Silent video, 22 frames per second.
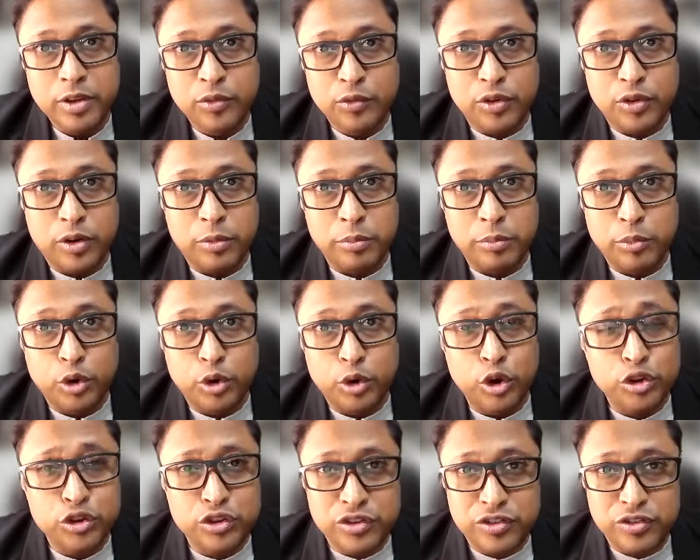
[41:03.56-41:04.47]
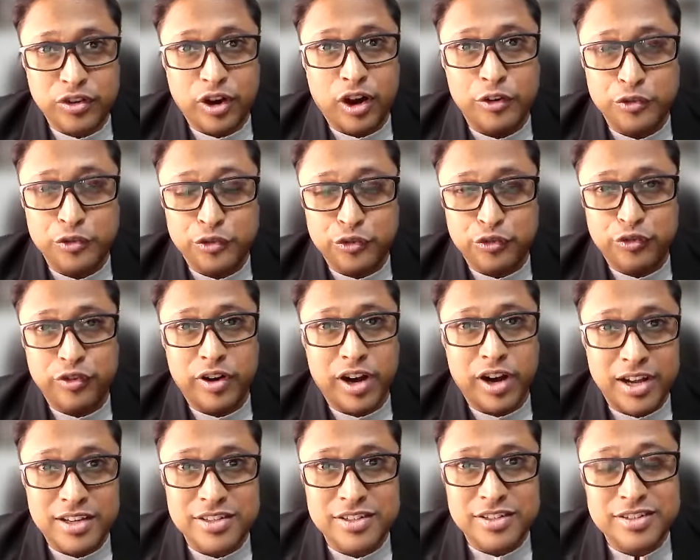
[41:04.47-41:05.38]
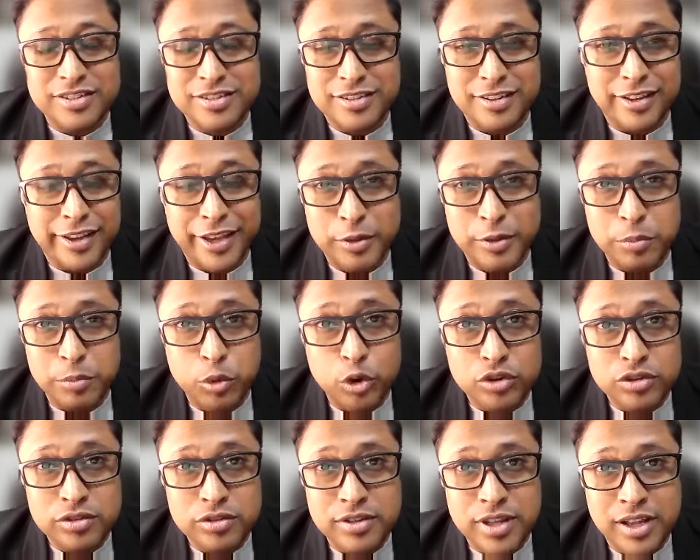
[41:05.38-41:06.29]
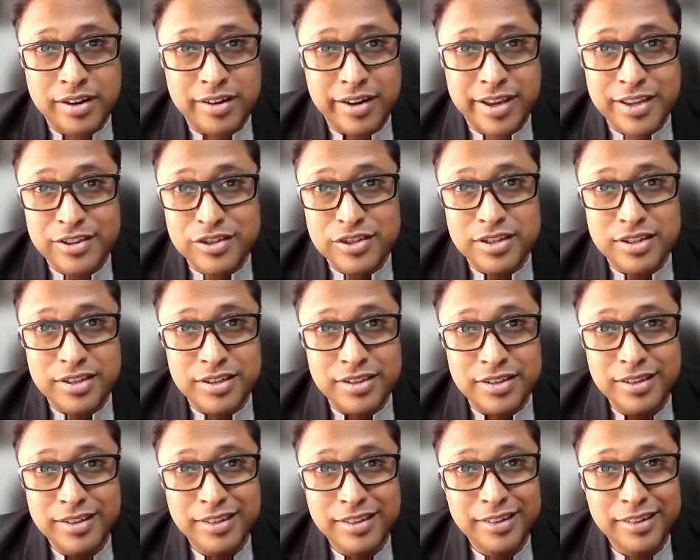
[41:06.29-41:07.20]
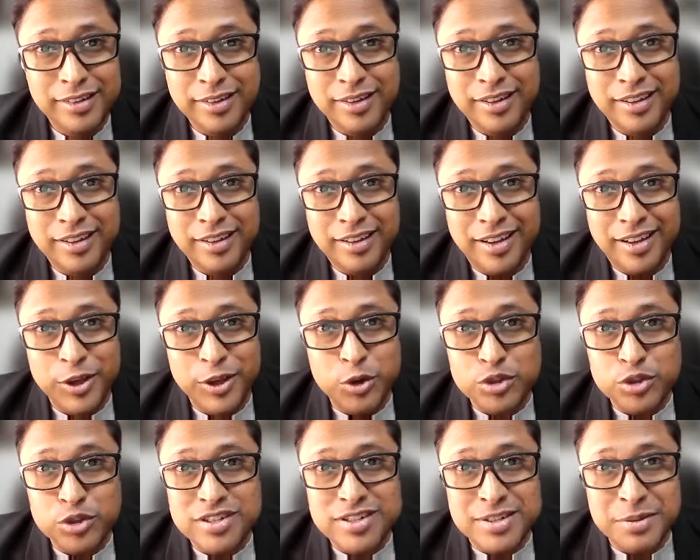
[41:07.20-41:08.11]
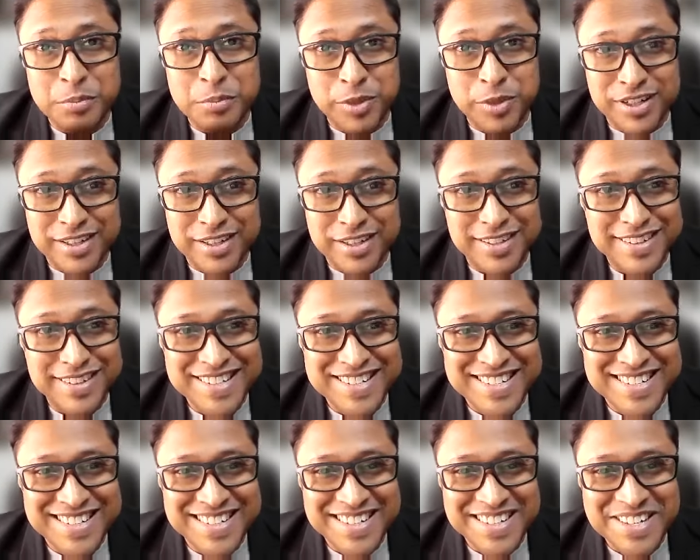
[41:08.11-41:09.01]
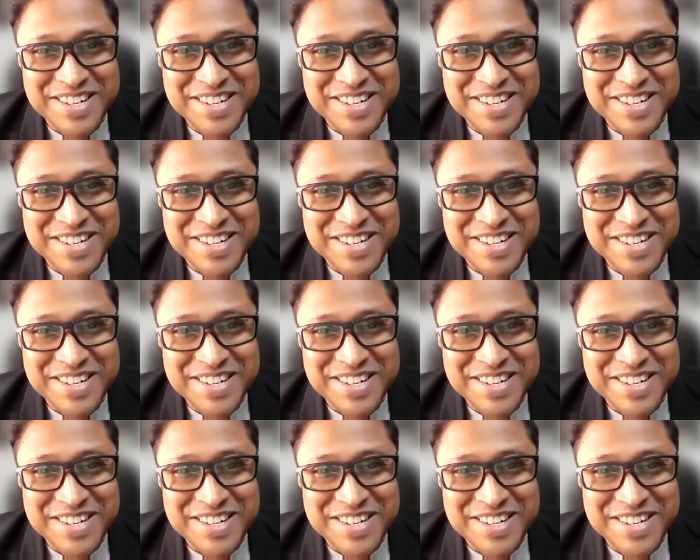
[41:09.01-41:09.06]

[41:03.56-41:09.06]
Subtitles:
from both of us, like both the crazy ecosystem builders